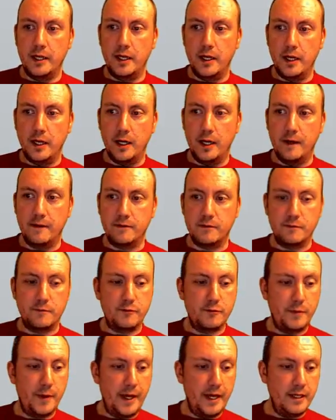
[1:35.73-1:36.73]
have some
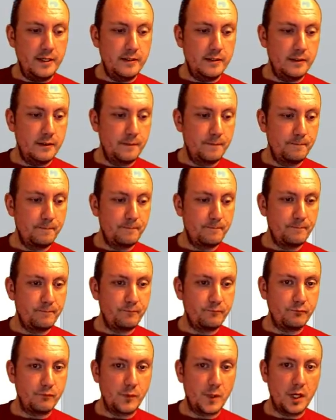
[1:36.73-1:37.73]
space.
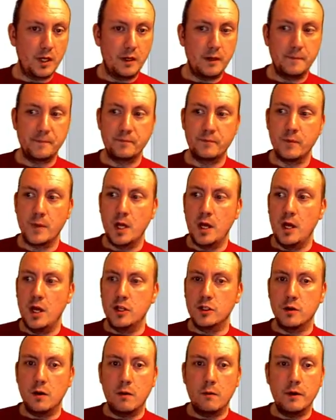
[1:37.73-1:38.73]
Okay.
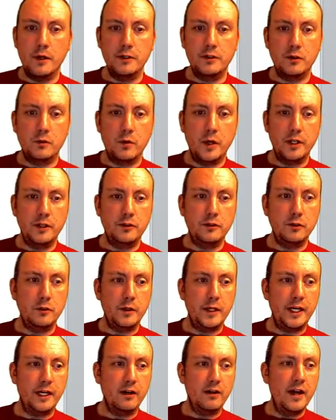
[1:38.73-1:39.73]
So I wanted to run through
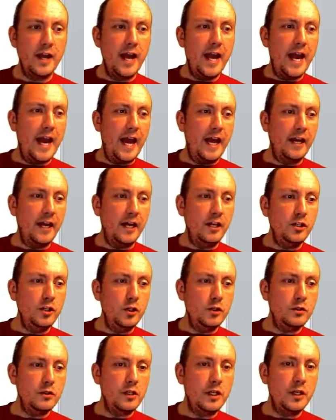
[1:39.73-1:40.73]
here, and
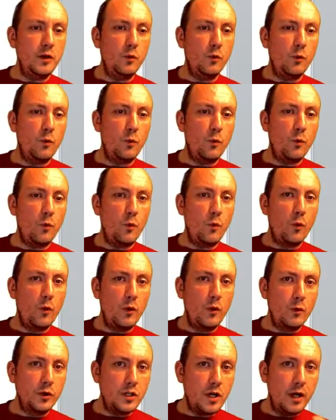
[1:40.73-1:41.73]
usually when
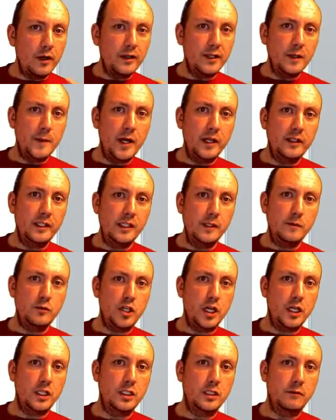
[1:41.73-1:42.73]
we're talking about the
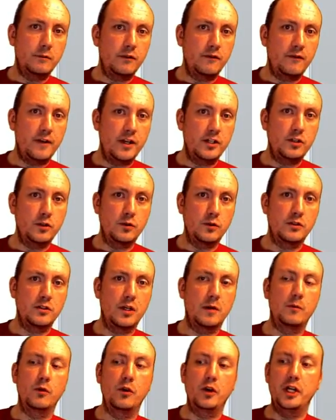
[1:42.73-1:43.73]
objective professional
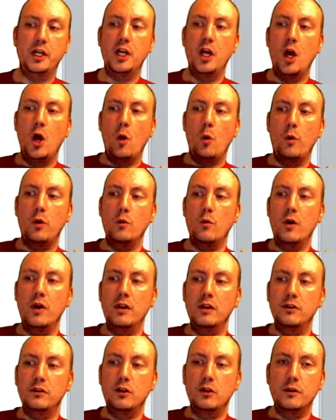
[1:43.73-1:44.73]
summary, we want to
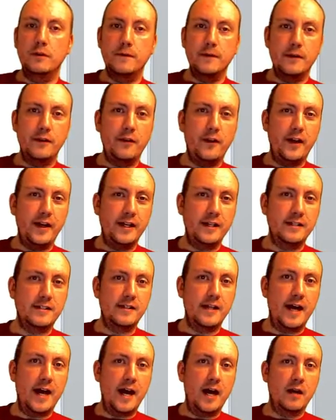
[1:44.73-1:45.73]
look for things
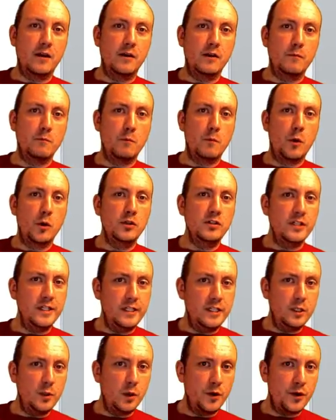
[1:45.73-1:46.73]
that mostly
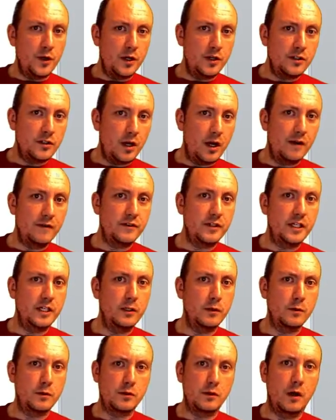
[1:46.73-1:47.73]
deal with our soft
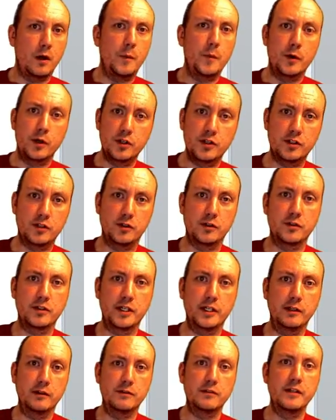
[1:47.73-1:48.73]
skills or our personal
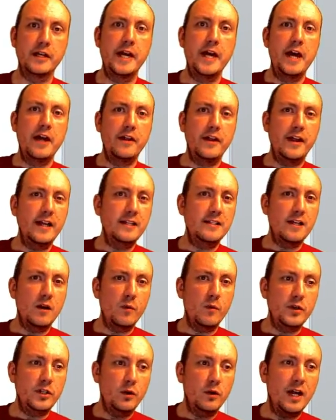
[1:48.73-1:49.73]
skills, things that we
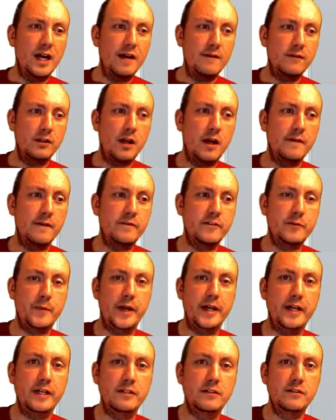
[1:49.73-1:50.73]
don't have a lot of
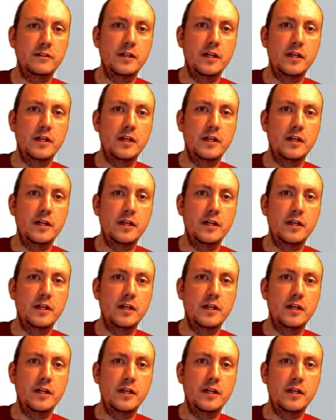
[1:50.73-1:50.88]
space